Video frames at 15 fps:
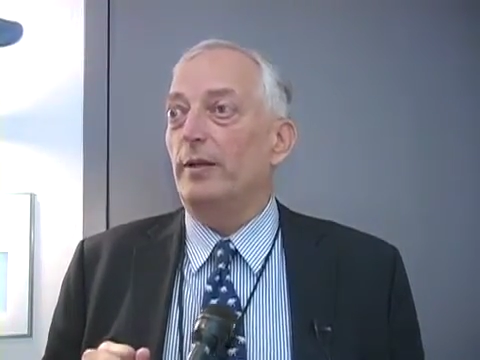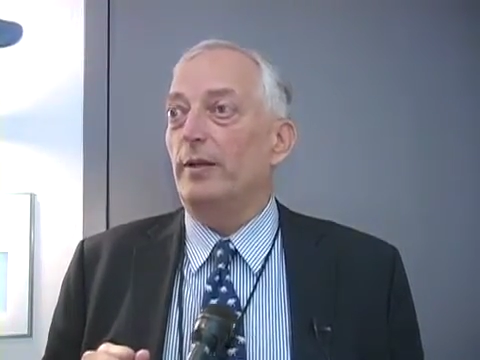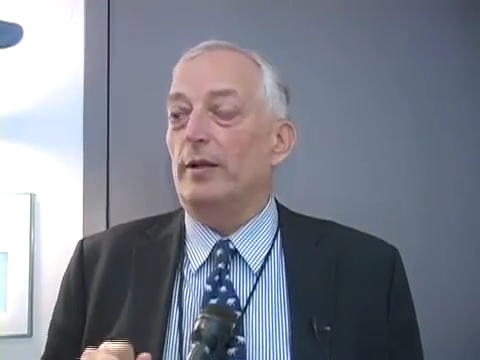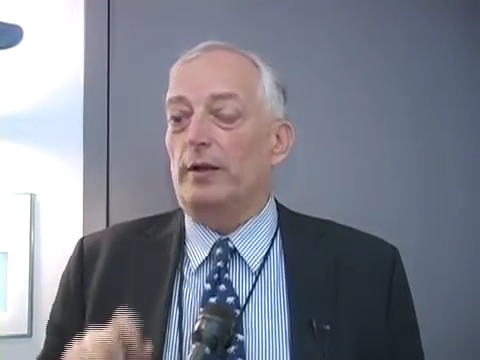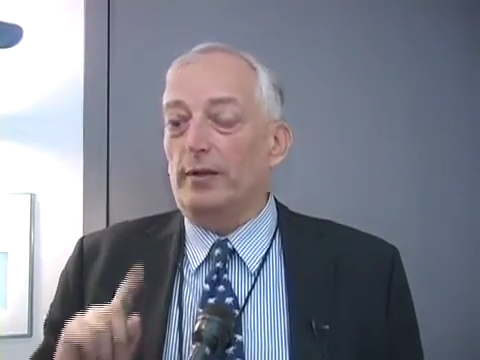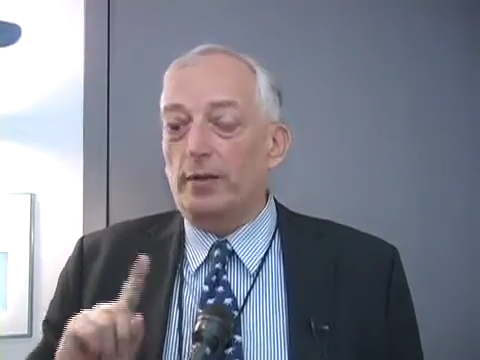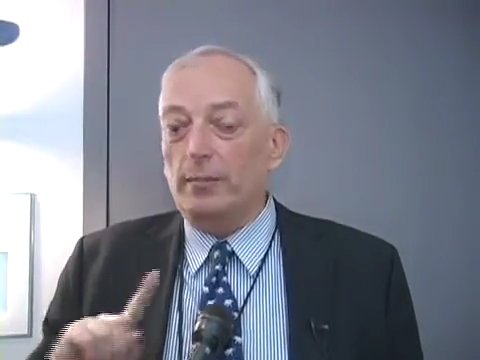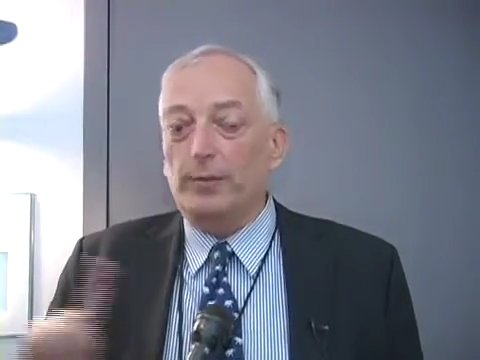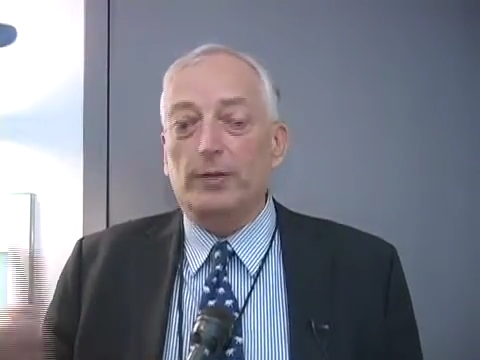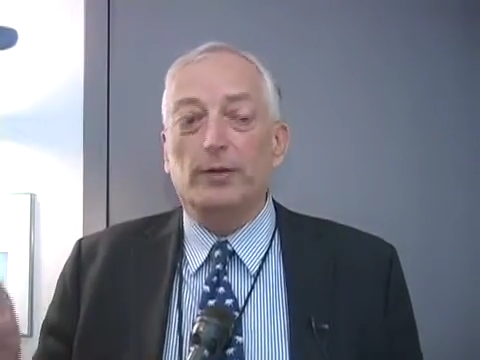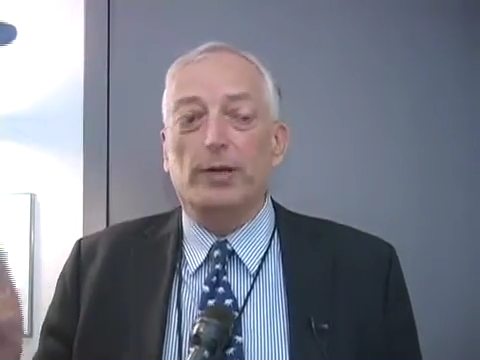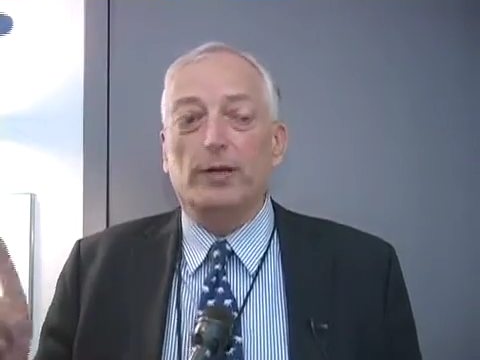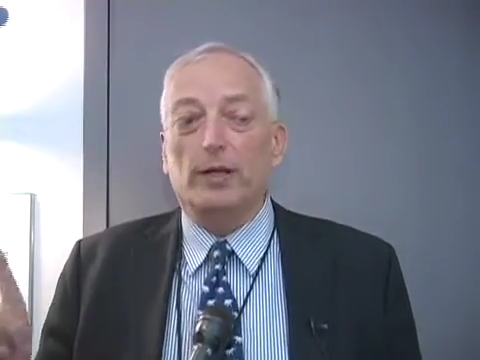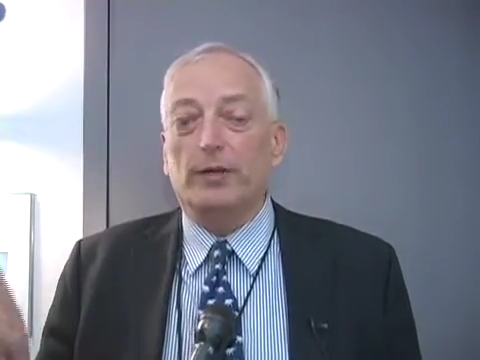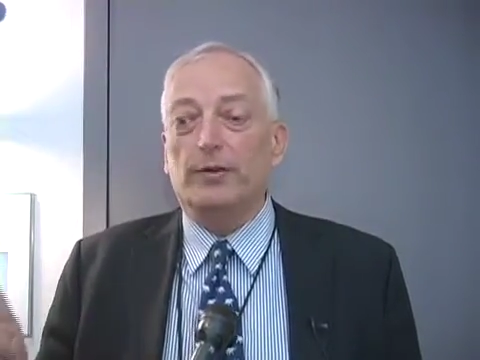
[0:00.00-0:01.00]
And nobody
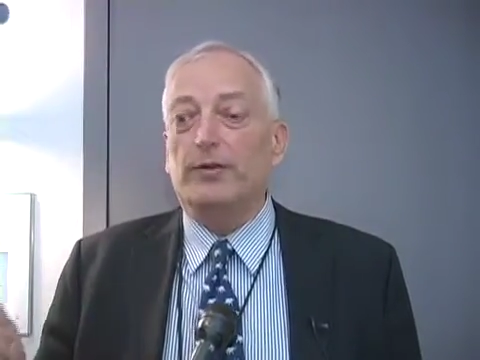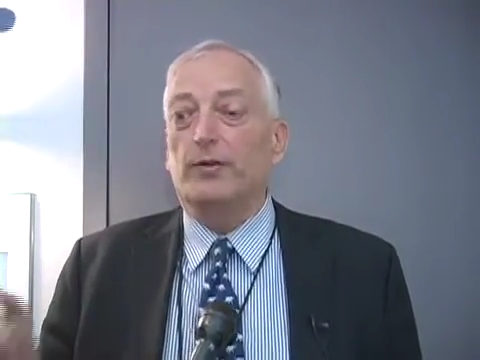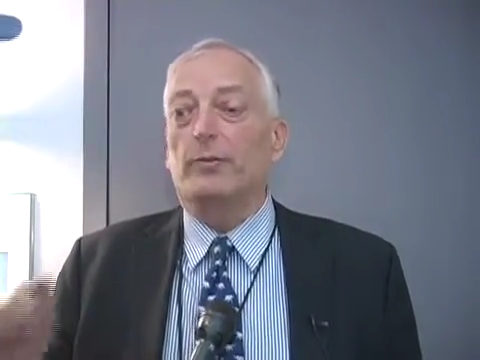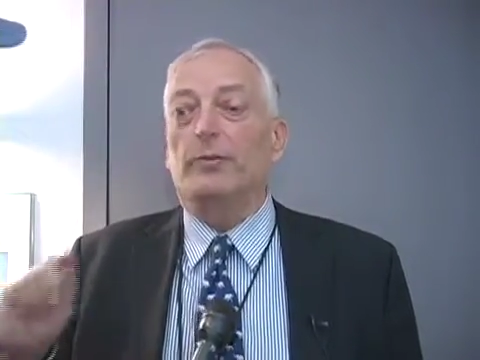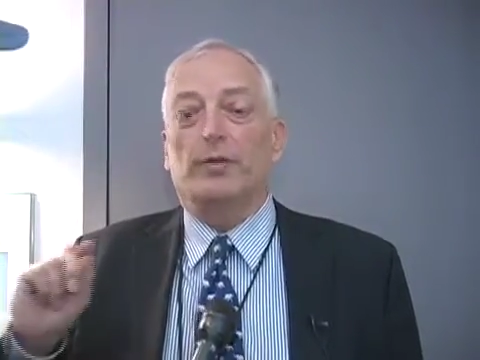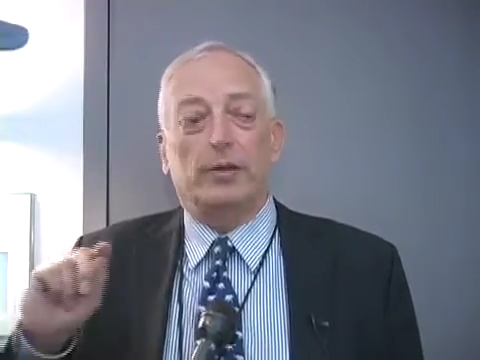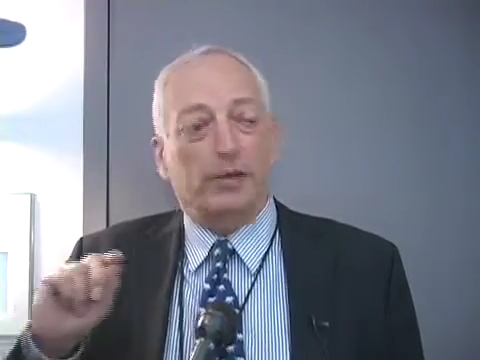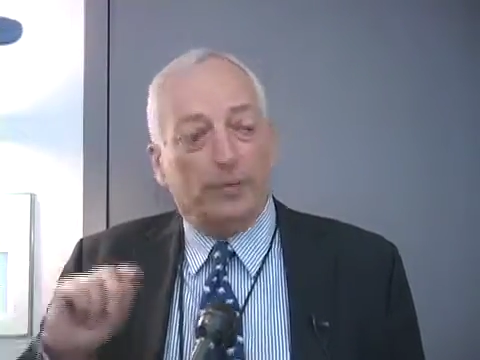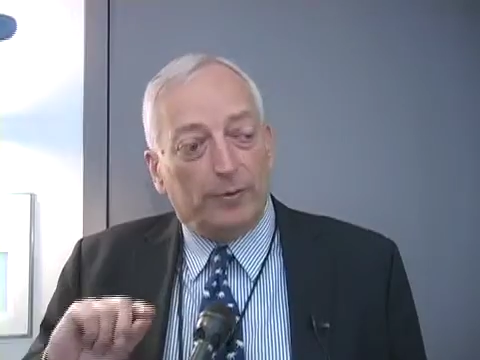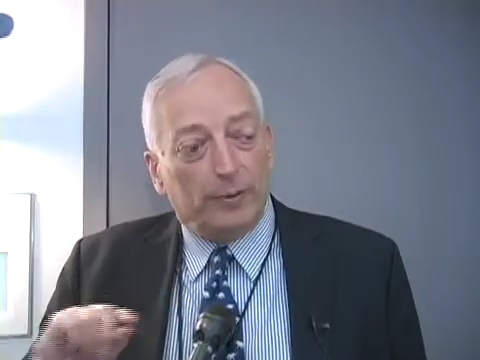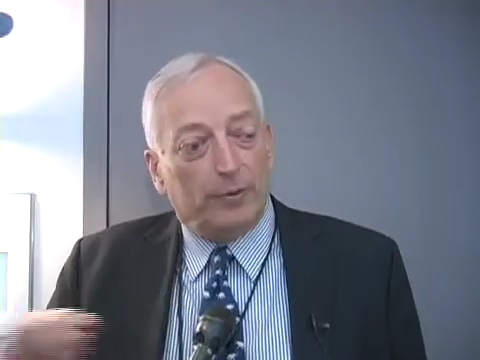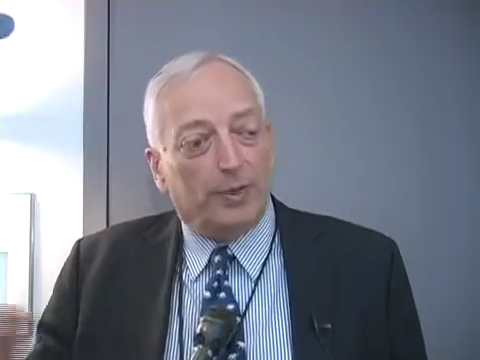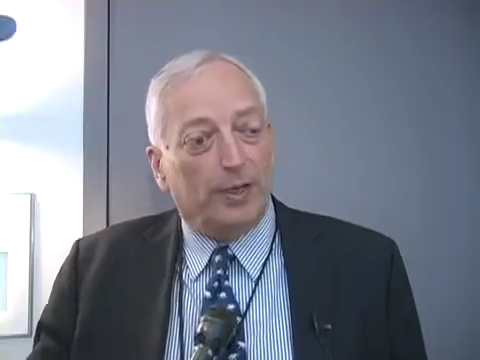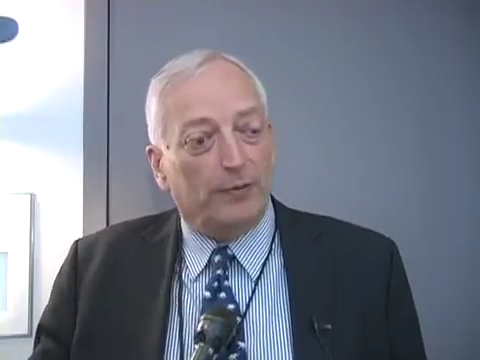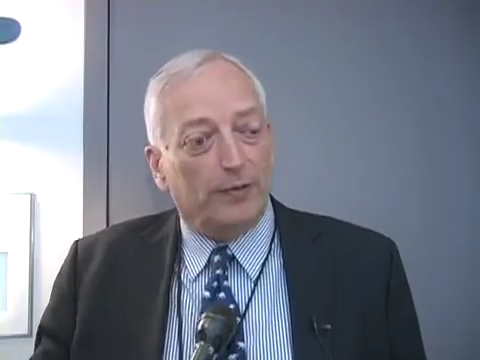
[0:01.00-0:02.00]
will elect them, nobody
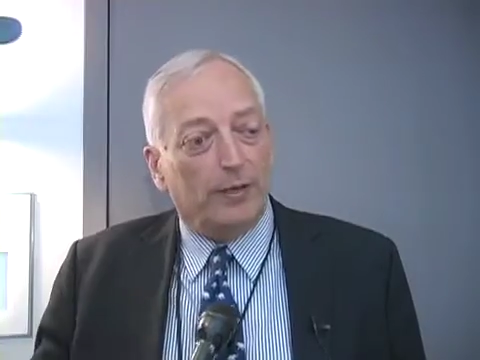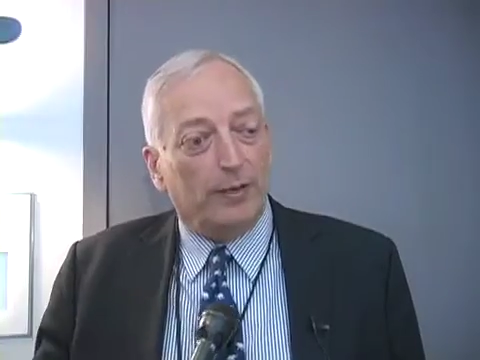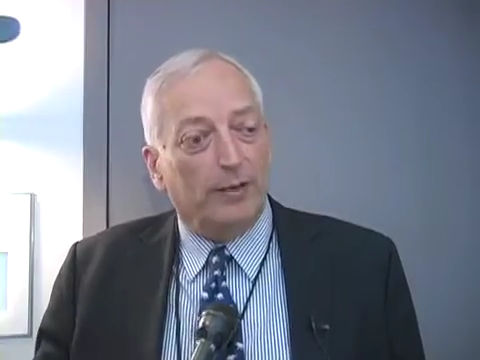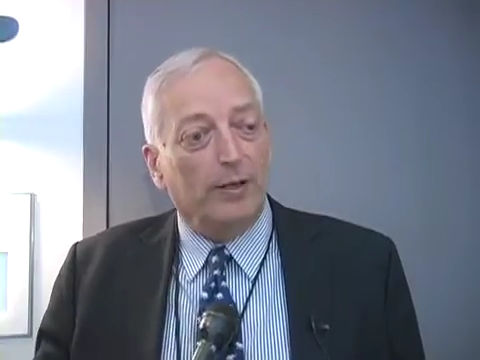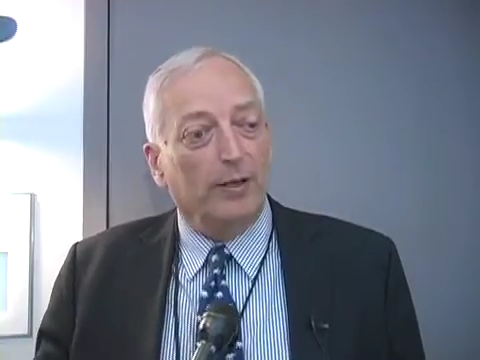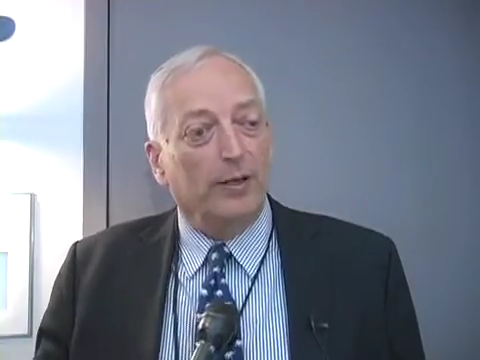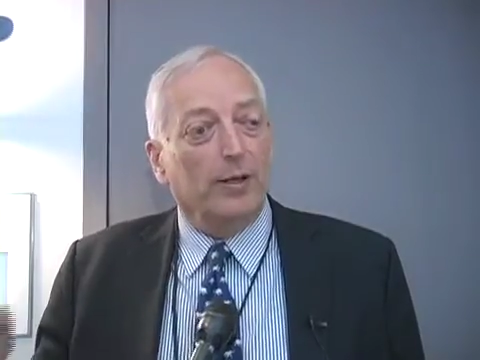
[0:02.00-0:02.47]
will have any